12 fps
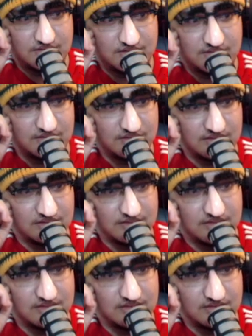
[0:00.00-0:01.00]

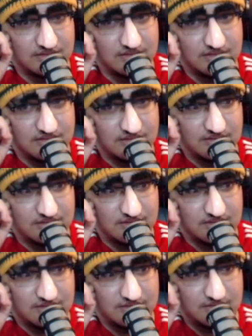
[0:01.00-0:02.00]

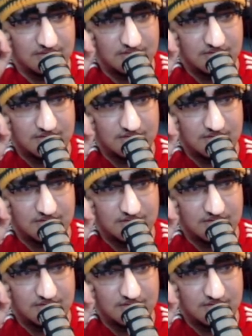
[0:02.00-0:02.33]
[no speech]